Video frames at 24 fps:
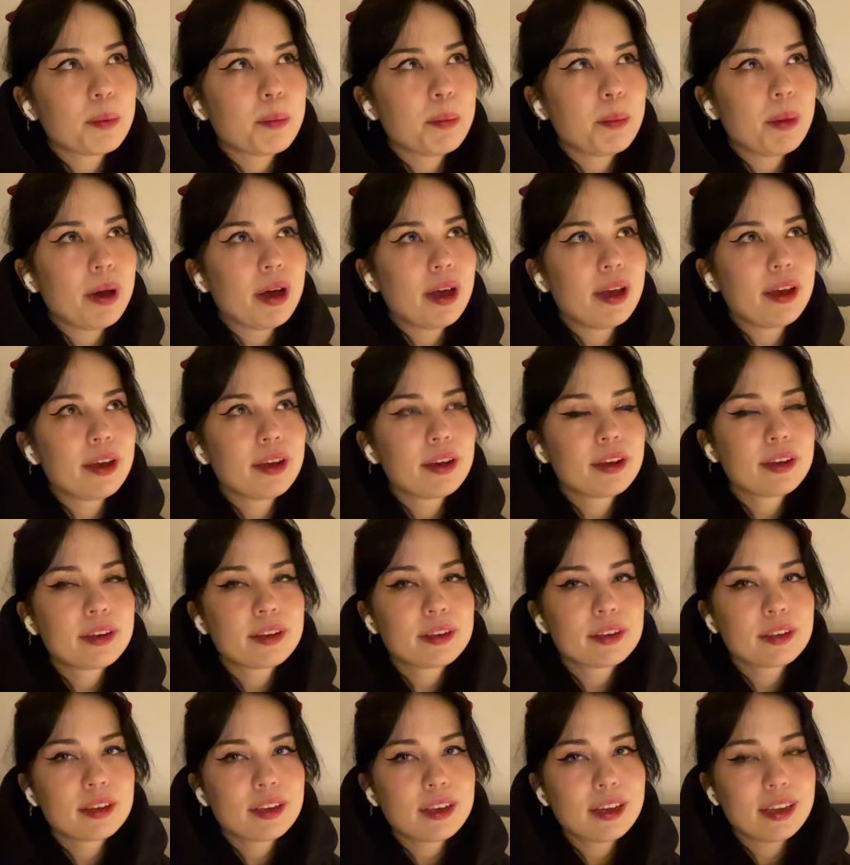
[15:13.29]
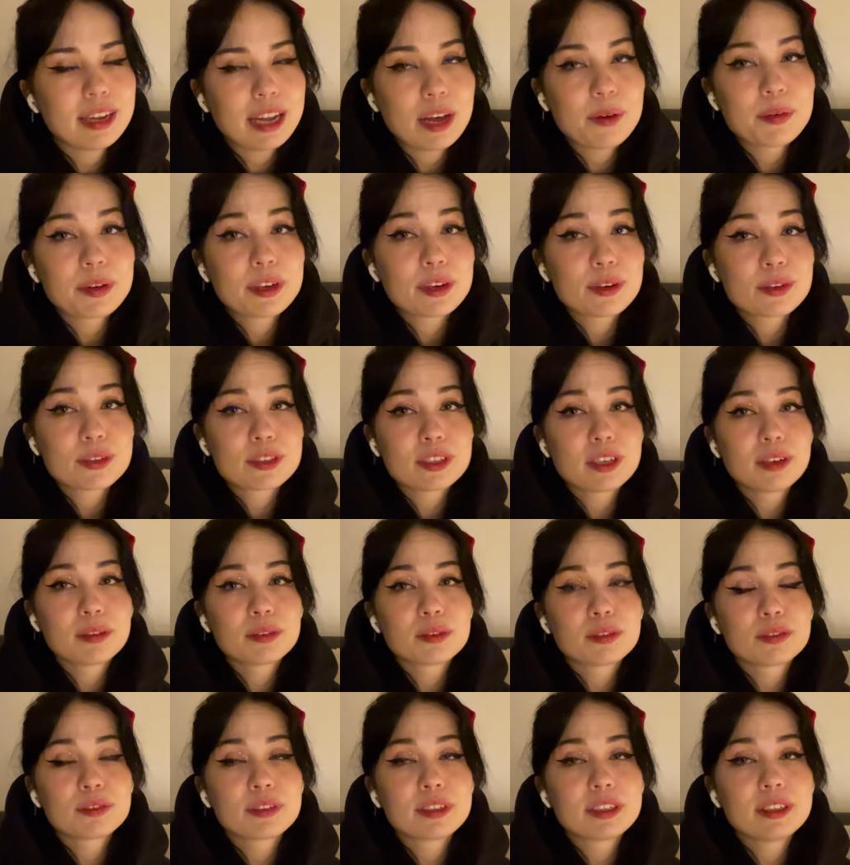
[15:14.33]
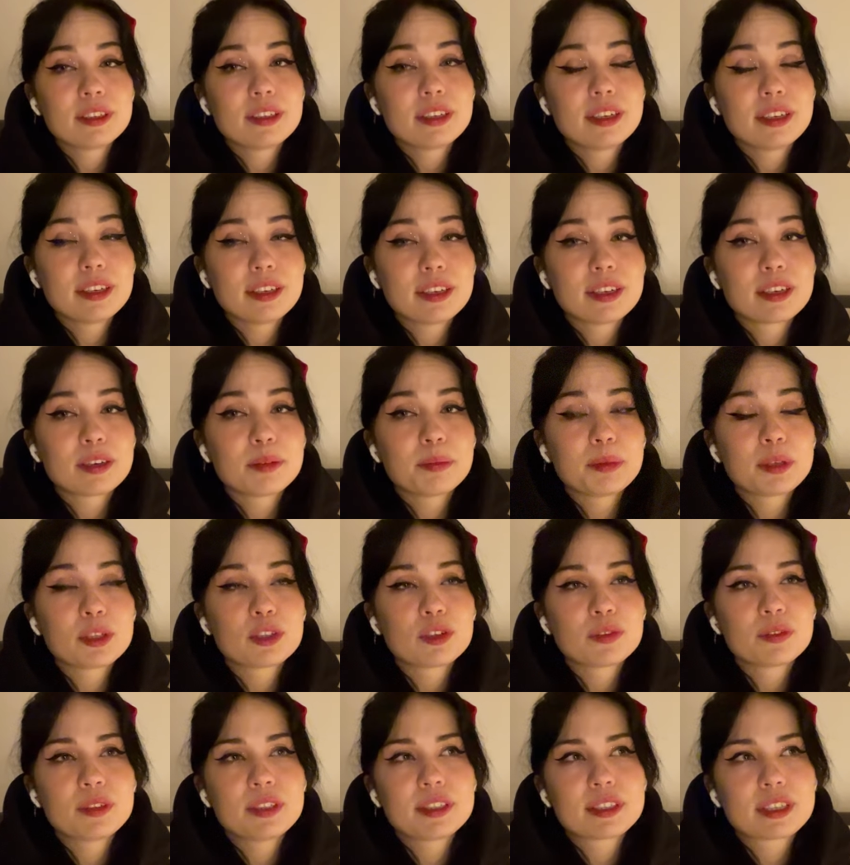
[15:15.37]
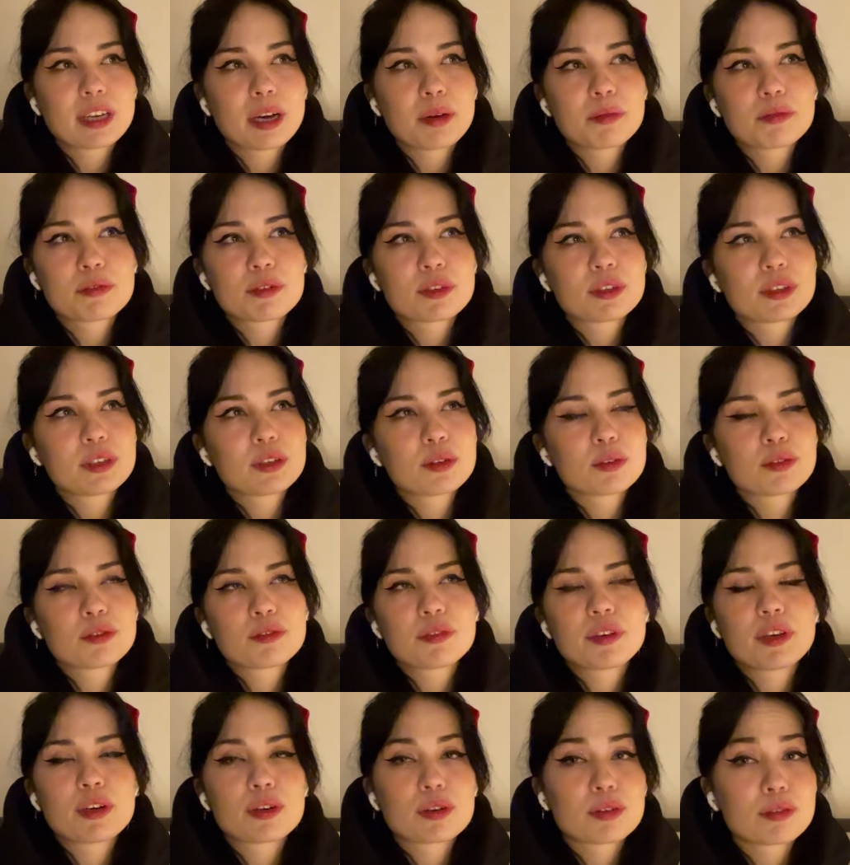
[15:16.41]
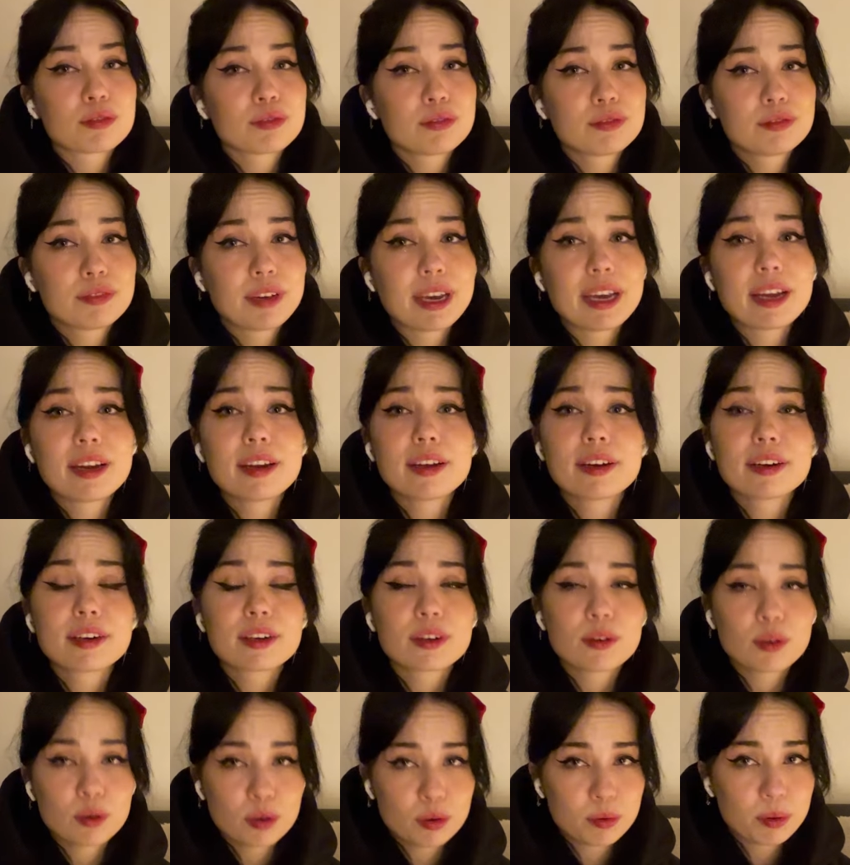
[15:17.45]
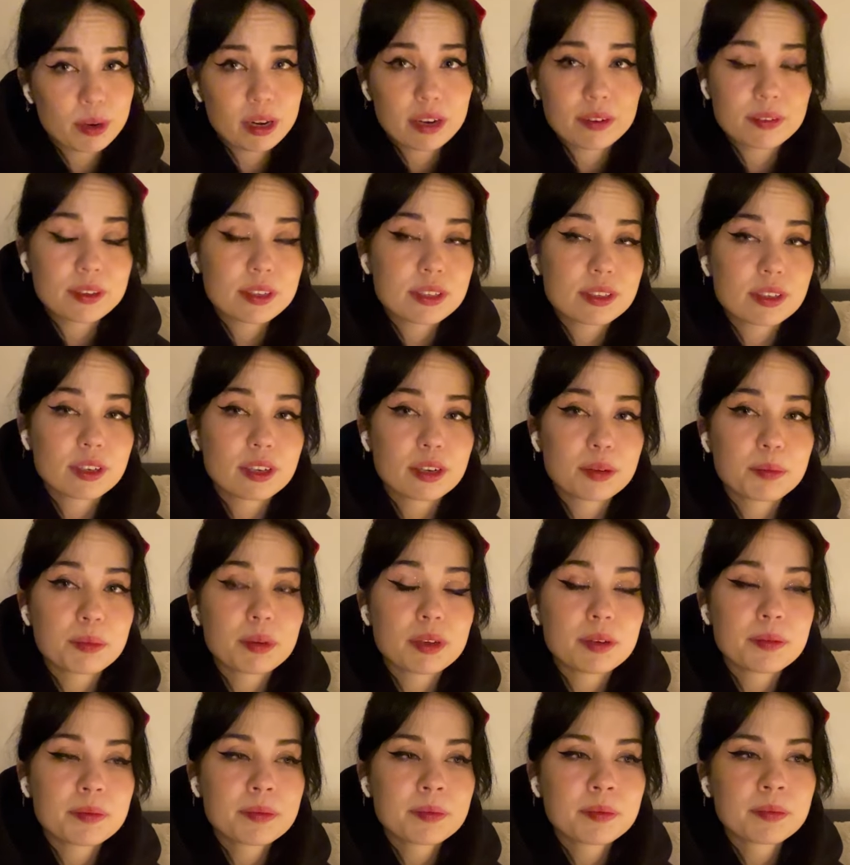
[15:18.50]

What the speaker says: by allowing yourself to feel a little bit of discomfort or fear of failure or whatever it's gonna be.